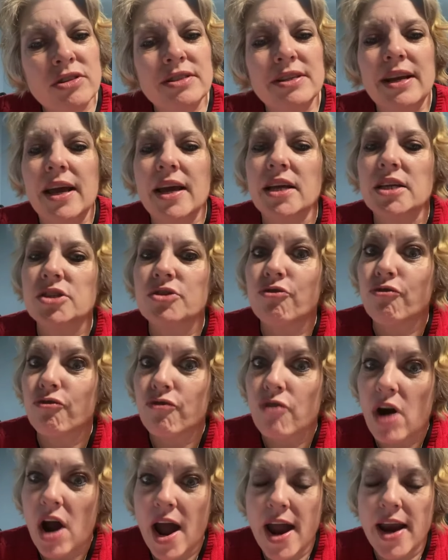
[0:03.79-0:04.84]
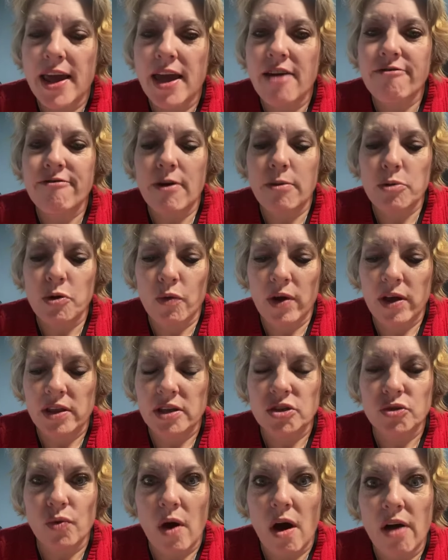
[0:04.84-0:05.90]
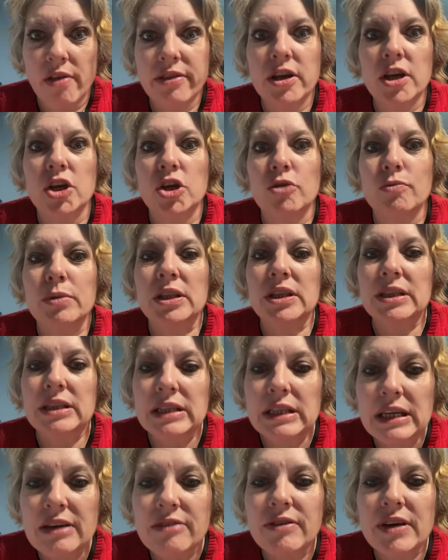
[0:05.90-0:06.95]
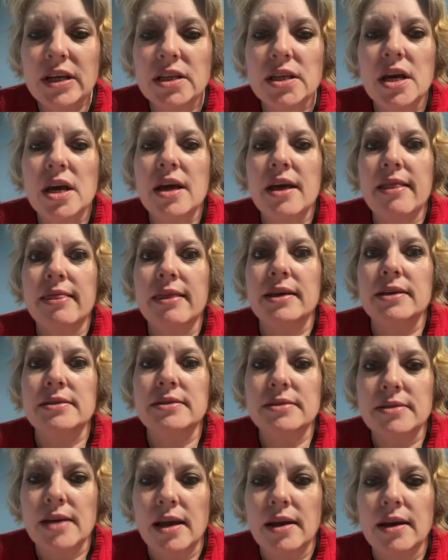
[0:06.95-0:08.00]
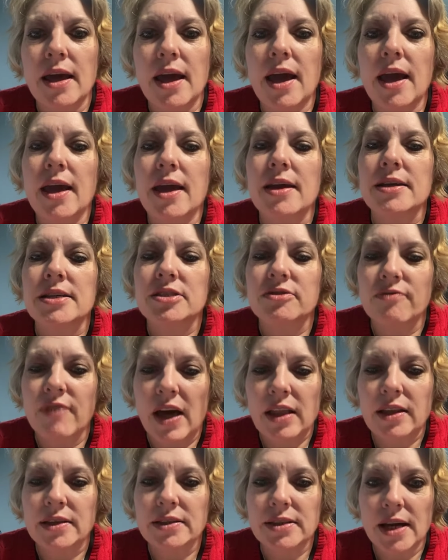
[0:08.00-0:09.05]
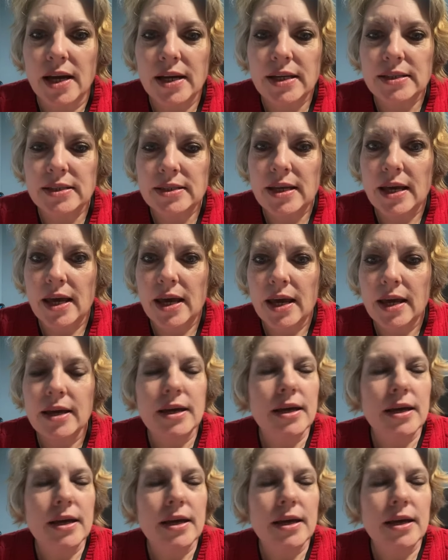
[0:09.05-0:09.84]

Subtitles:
Today is Friday, February the 12th. Can you believe it that Sunday is Valentine's Day?